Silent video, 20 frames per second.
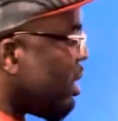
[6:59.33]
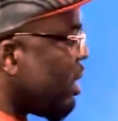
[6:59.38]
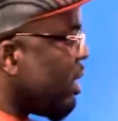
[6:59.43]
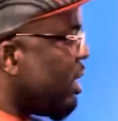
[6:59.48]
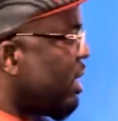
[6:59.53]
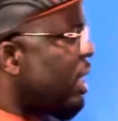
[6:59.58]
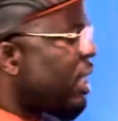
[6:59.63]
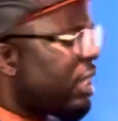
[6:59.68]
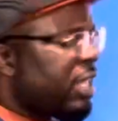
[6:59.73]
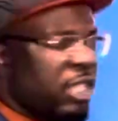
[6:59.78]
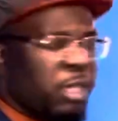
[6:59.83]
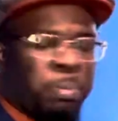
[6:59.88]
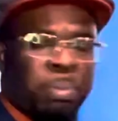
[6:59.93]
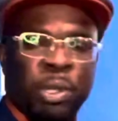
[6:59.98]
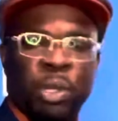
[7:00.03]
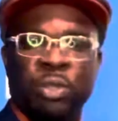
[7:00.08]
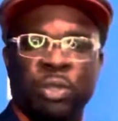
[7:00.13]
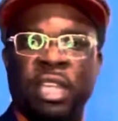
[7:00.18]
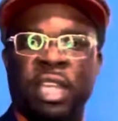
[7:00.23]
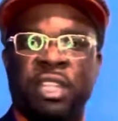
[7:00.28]
yeah, let's
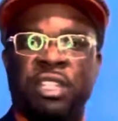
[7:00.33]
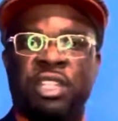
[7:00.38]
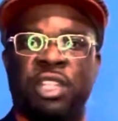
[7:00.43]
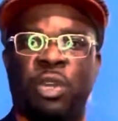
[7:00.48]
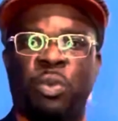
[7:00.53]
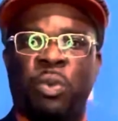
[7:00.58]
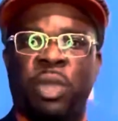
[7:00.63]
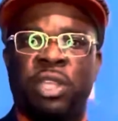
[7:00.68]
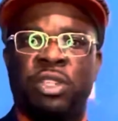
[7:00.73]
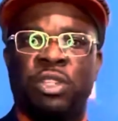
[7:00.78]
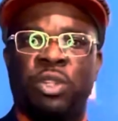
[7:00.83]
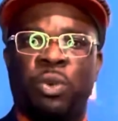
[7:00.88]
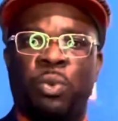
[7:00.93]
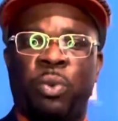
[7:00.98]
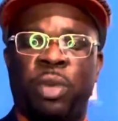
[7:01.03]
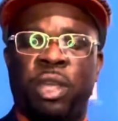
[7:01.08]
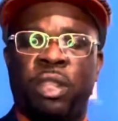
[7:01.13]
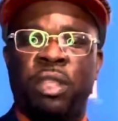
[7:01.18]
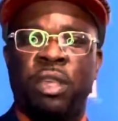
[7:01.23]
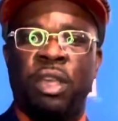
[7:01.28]
build that generational
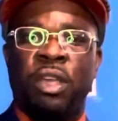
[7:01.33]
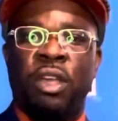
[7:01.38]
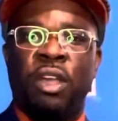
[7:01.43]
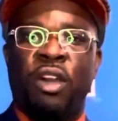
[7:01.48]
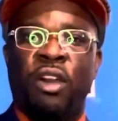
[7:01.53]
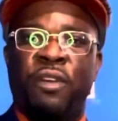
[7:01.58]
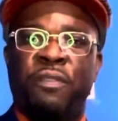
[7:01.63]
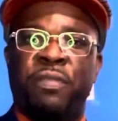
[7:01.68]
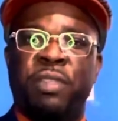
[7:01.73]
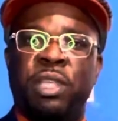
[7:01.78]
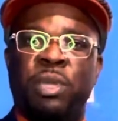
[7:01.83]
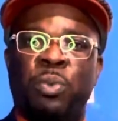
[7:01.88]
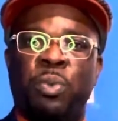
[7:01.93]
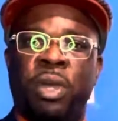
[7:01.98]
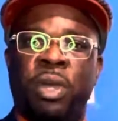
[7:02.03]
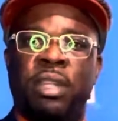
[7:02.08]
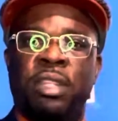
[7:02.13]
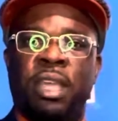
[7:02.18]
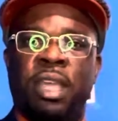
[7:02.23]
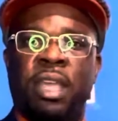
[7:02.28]
wealth. Hopefully
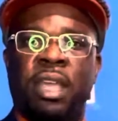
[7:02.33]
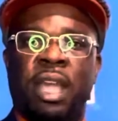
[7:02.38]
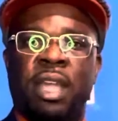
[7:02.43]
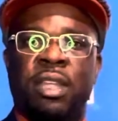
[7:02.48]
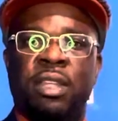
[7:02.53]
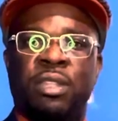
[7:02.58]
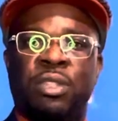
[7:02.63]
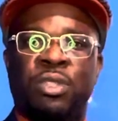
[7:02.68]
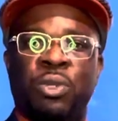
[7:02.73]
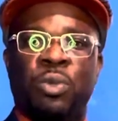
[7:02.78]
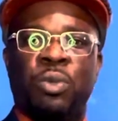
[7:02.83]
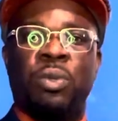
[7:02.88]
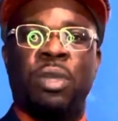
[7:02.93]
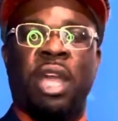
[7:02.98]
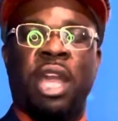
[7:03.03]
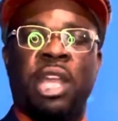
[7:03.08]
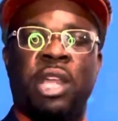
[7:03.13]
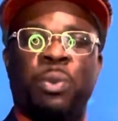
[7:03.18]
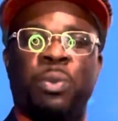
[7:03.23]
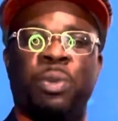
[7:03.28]
one day I can do,
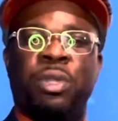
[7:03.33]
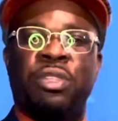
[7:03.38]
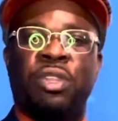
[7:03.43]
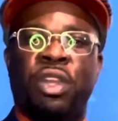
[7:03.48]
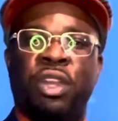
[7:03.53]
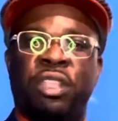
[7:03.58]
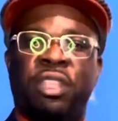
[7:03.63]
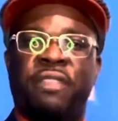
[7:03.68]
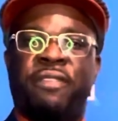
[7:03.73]
I can return the